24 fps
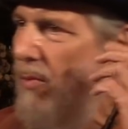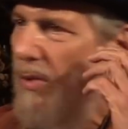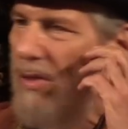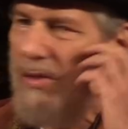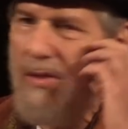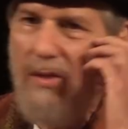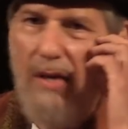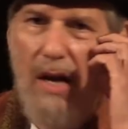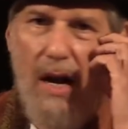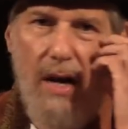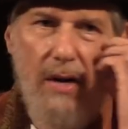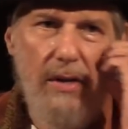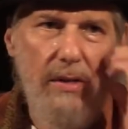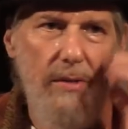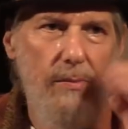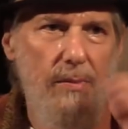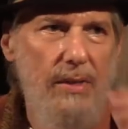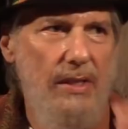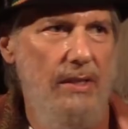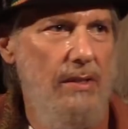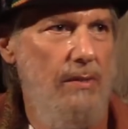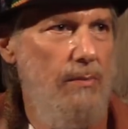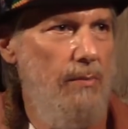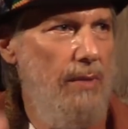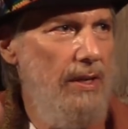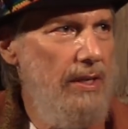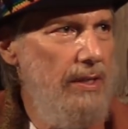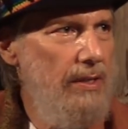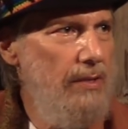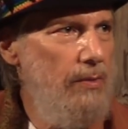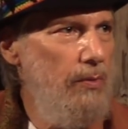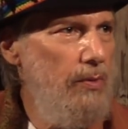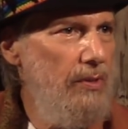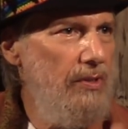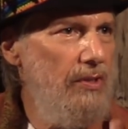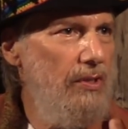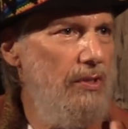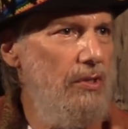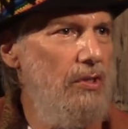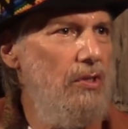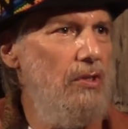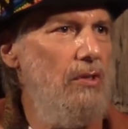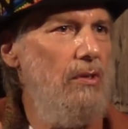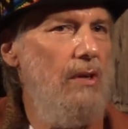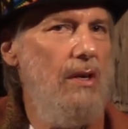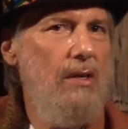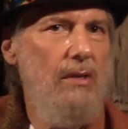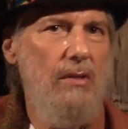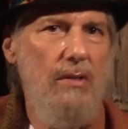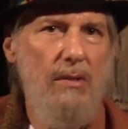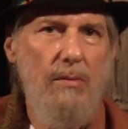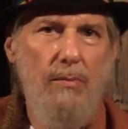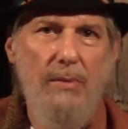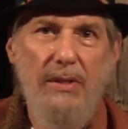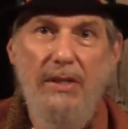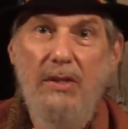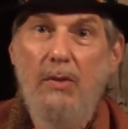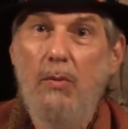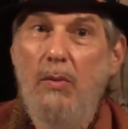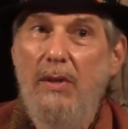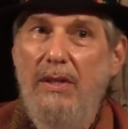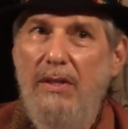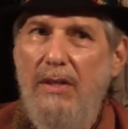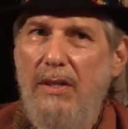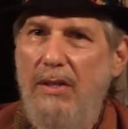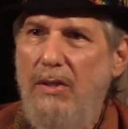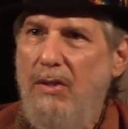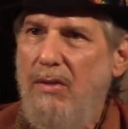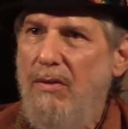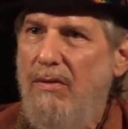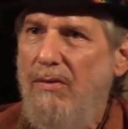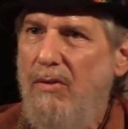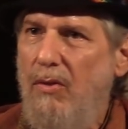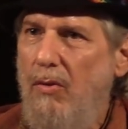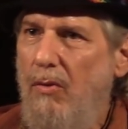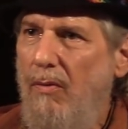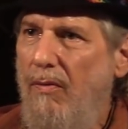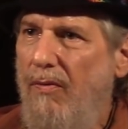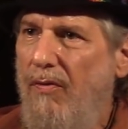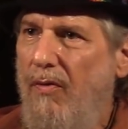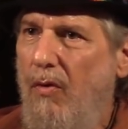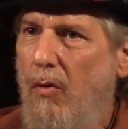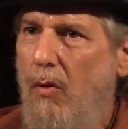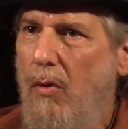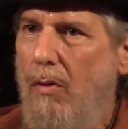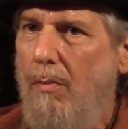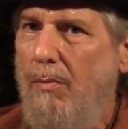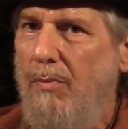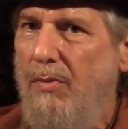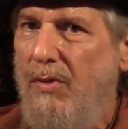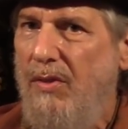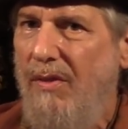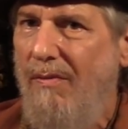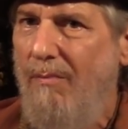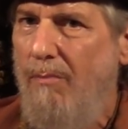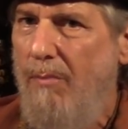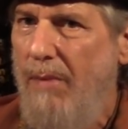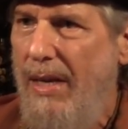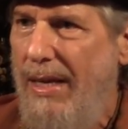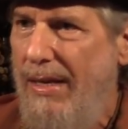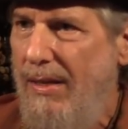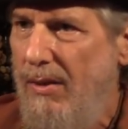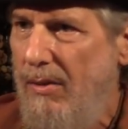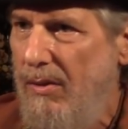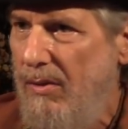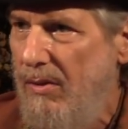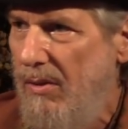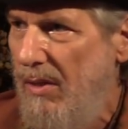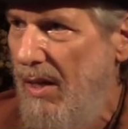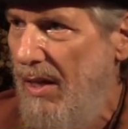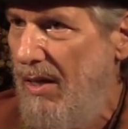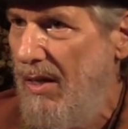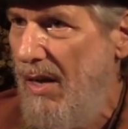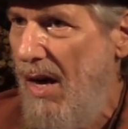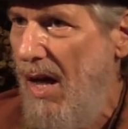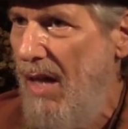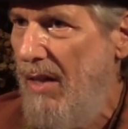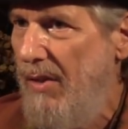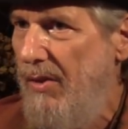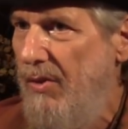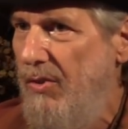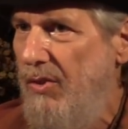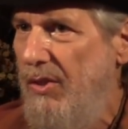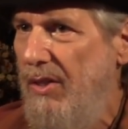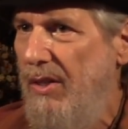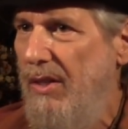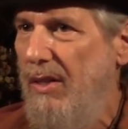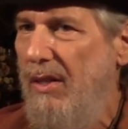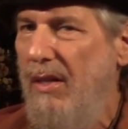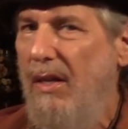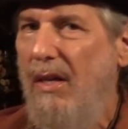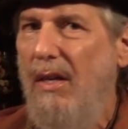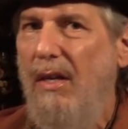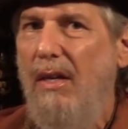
was Ahriman, but it was a struggle between these two forms of male psychology,